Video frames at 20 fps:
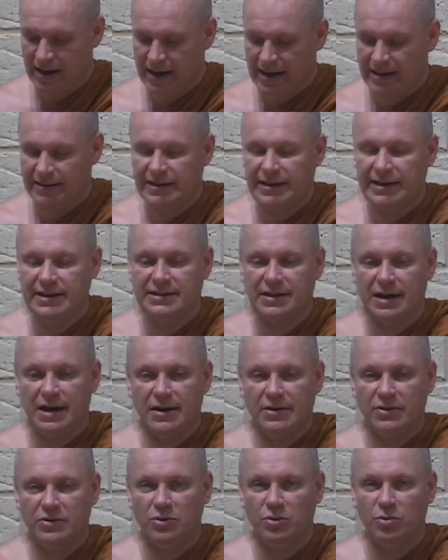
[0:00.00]
And these
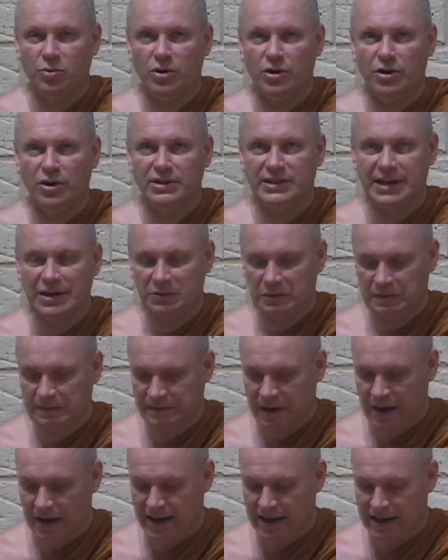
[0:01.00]
are two words that you
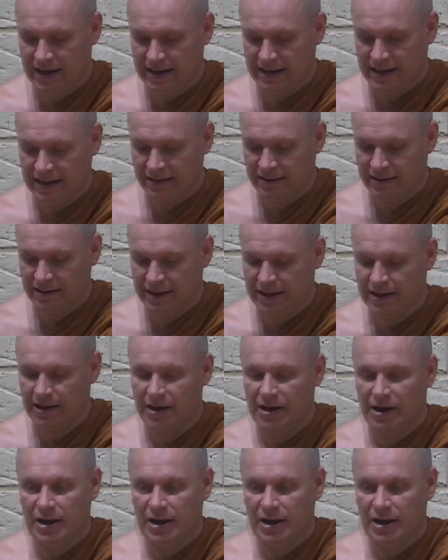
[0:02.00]
find in the